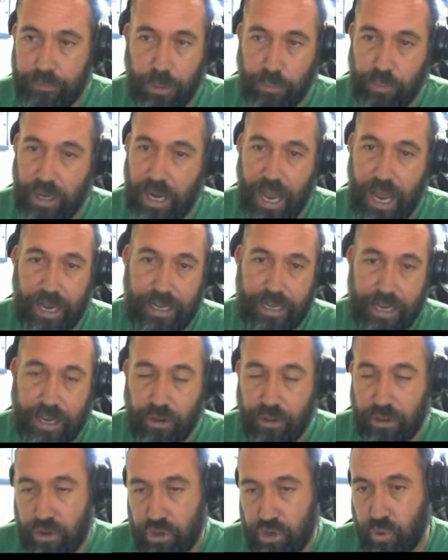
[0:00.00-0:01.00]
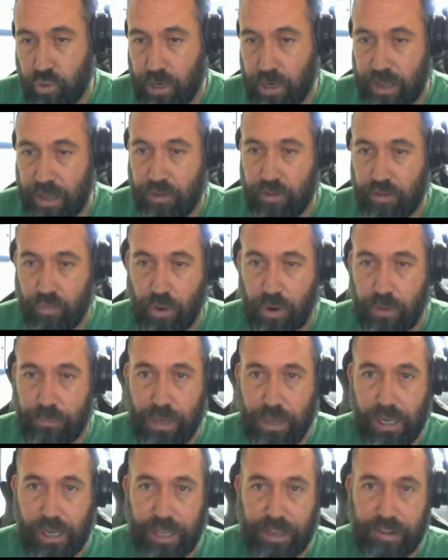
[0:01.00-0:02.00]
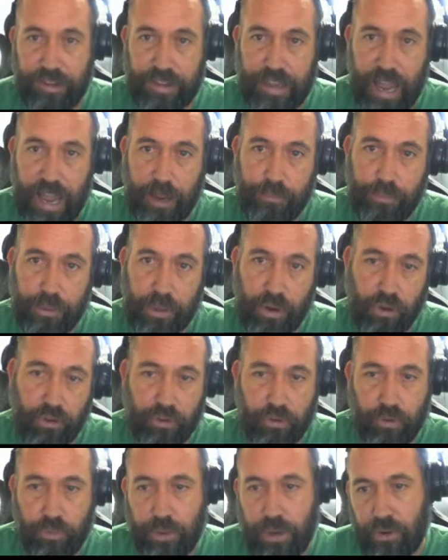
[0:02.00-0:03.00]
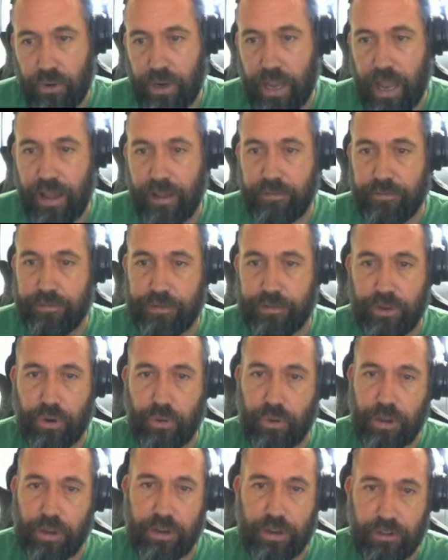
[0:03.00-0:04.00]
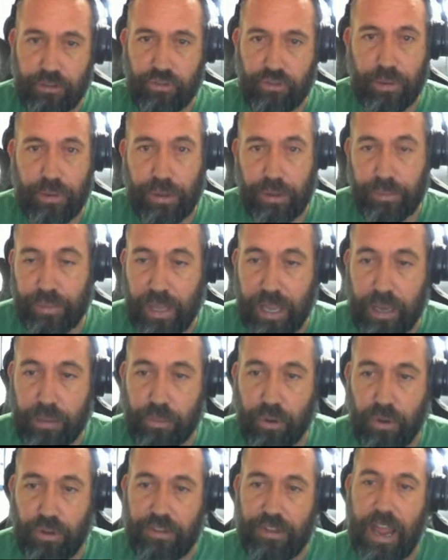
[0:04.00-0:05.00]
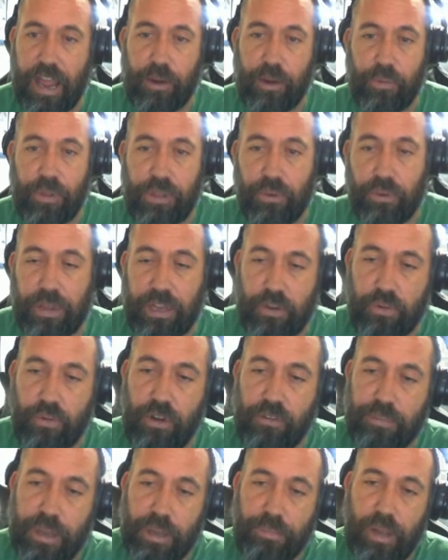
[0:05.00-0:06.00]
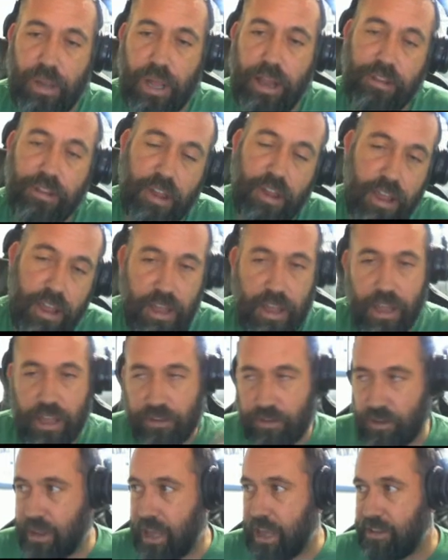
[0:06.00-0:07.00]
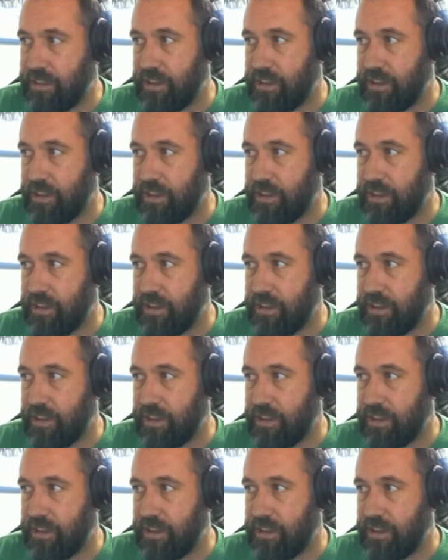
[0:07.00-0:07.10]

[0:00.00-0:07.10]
not near the shortest. We're a middling stack, but also we don't have an extremely playable stack with only 12 big blinds. So that's the